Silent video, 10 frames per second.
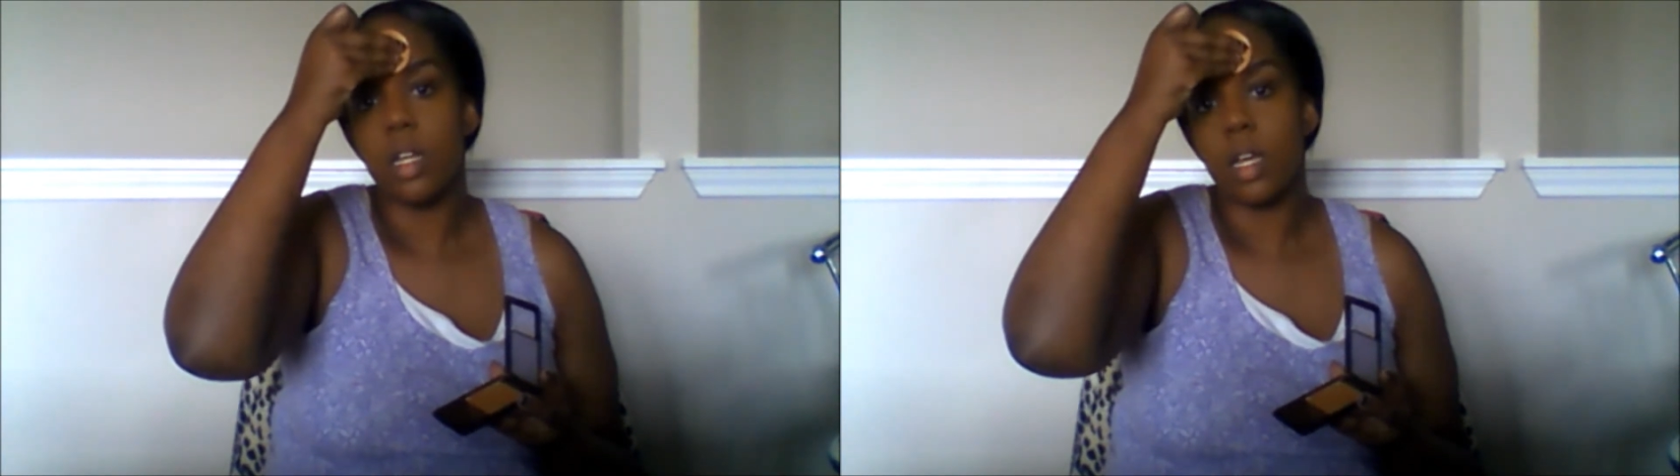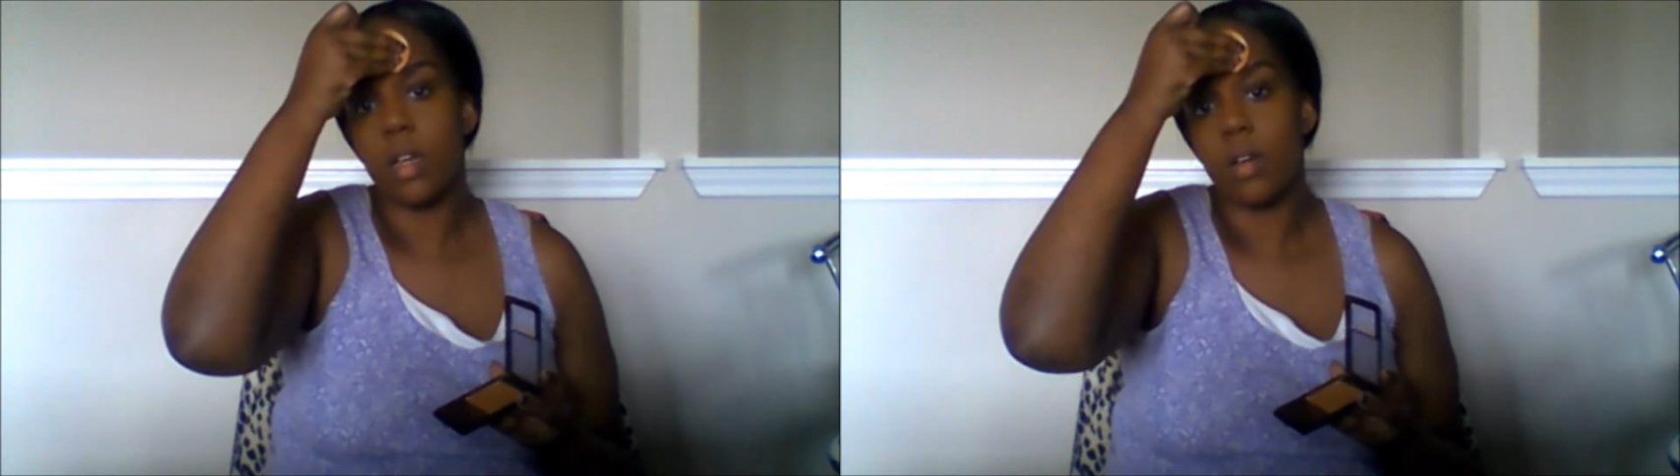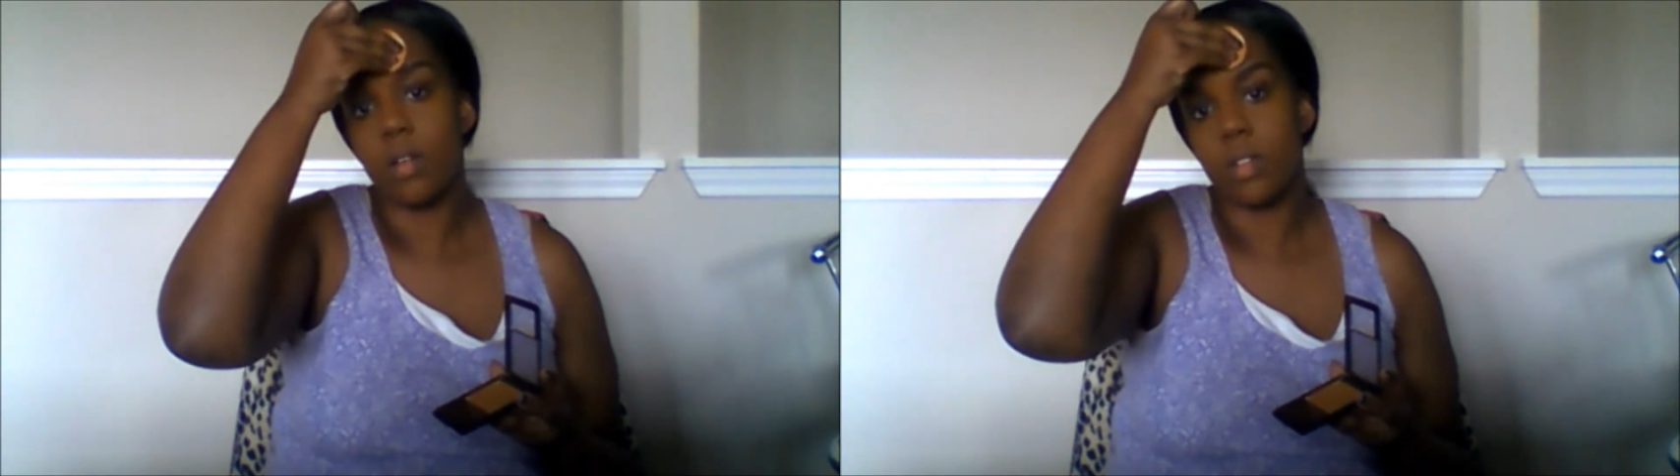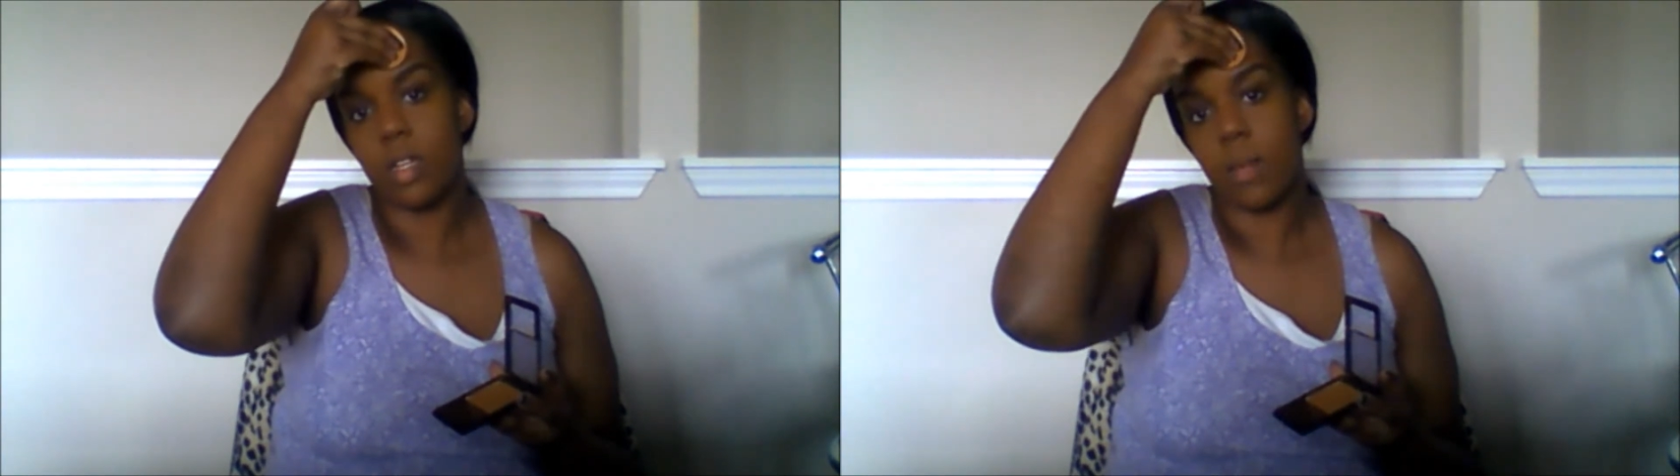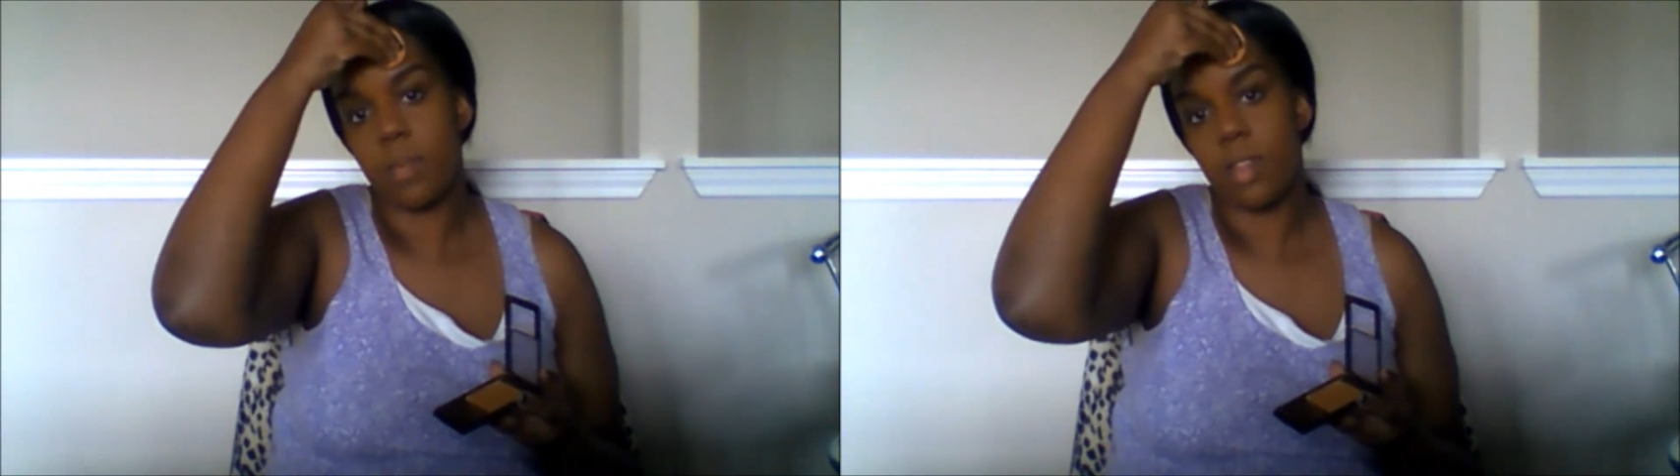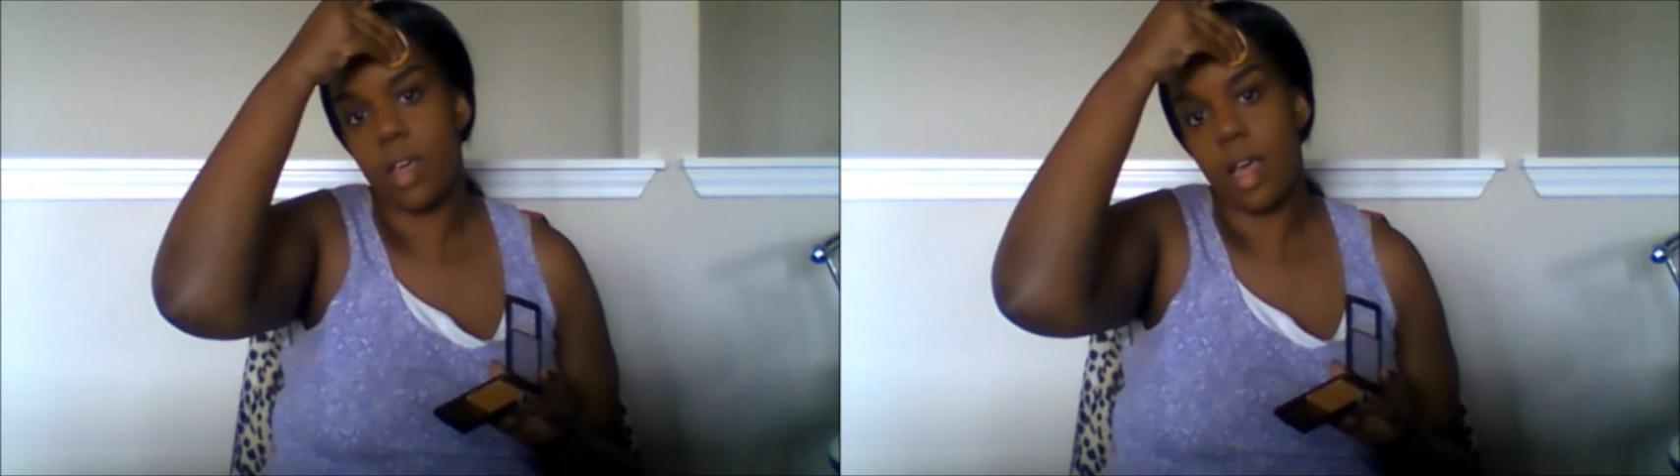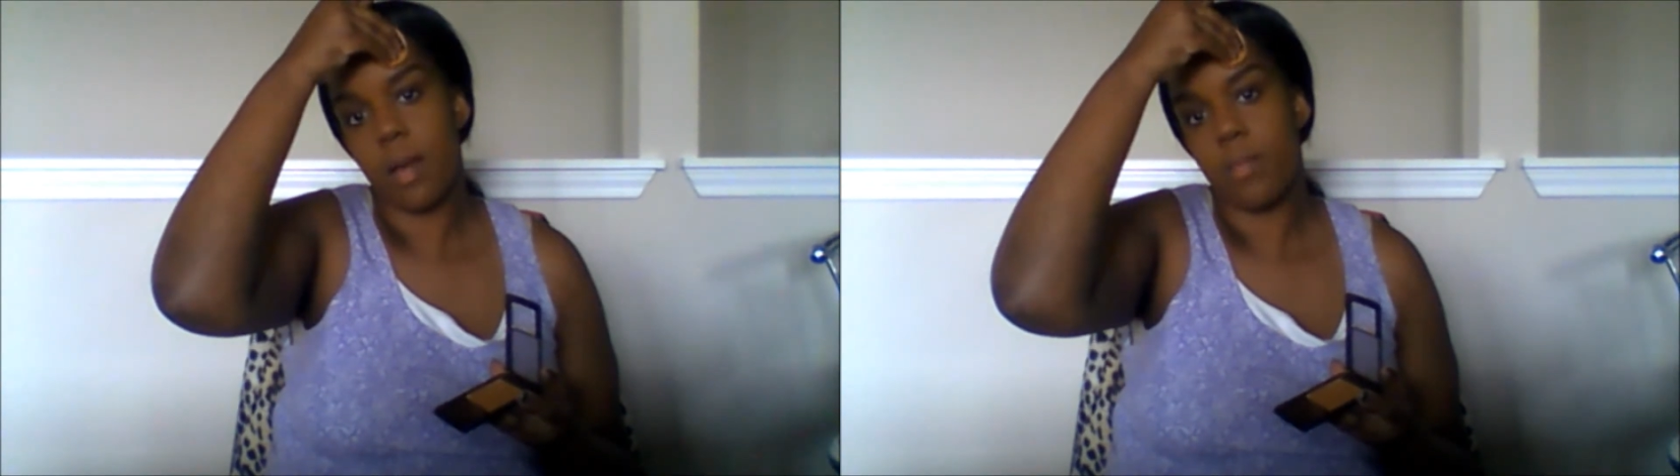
And I go on top of the